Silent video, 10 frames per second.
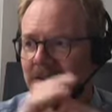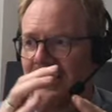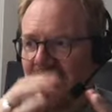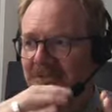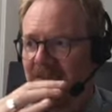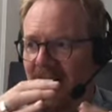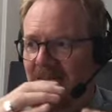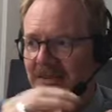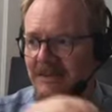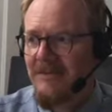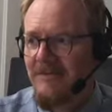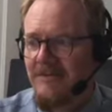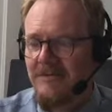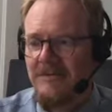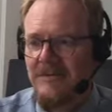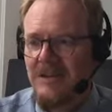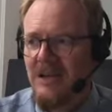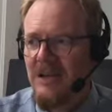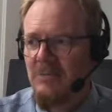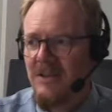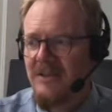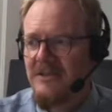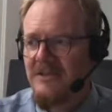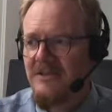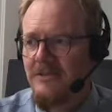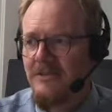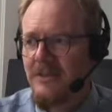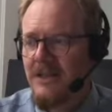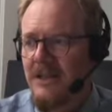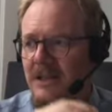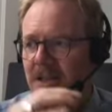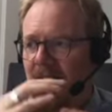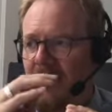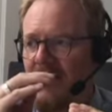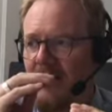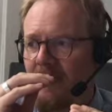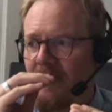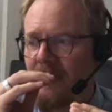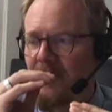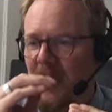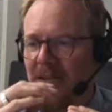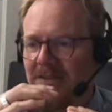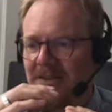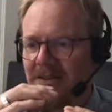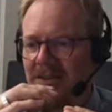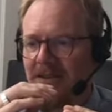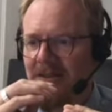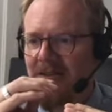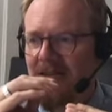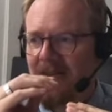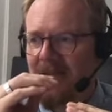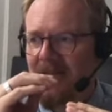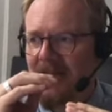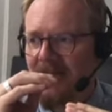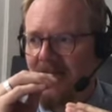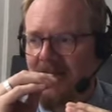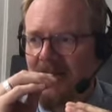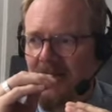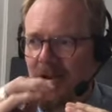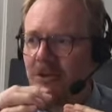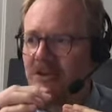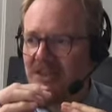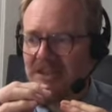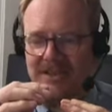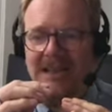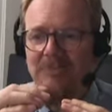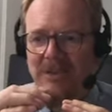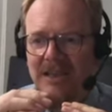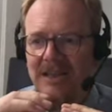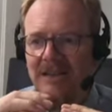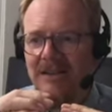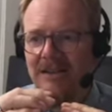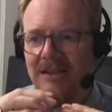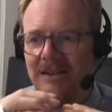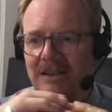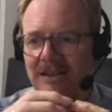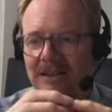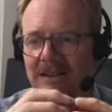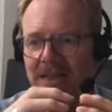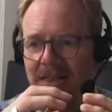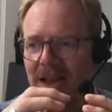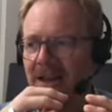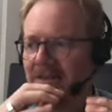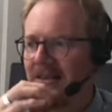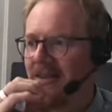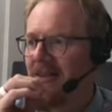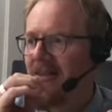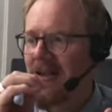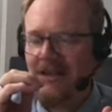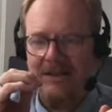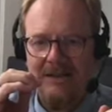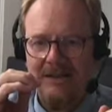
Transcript: given that the null hypothesis is true, but it could still be that the